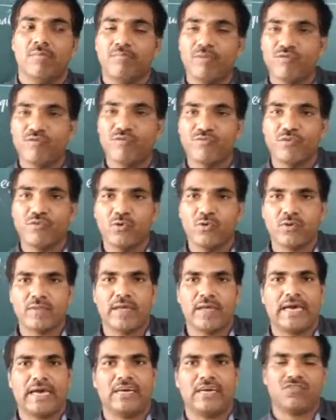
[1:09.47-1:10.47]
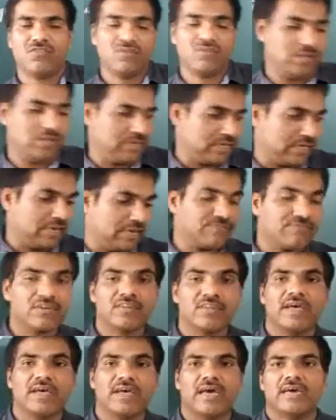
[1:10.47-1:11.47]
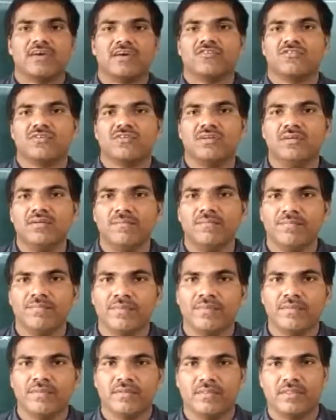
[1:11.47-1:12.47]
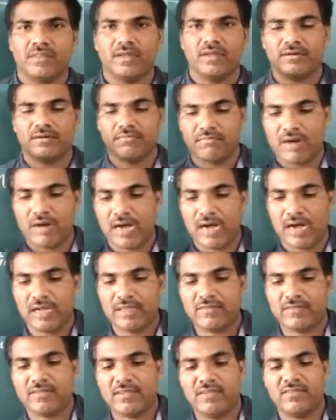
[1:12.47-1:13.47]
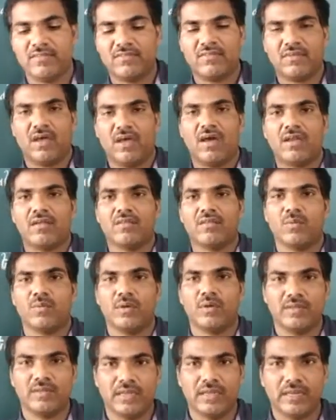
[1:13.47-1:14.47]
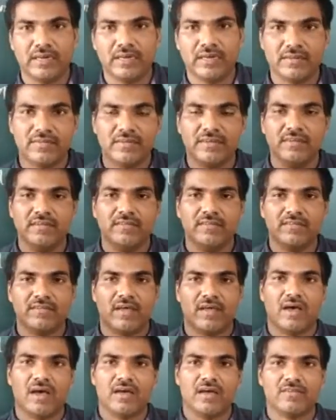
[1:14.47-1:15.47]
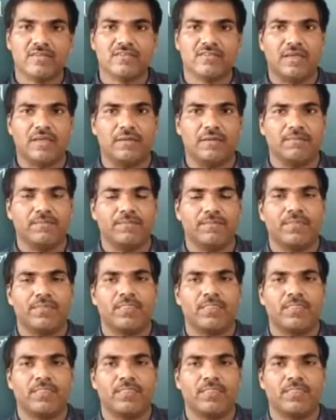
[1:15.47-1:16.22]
Before the action and after the action, that masses or otherwise energies are same.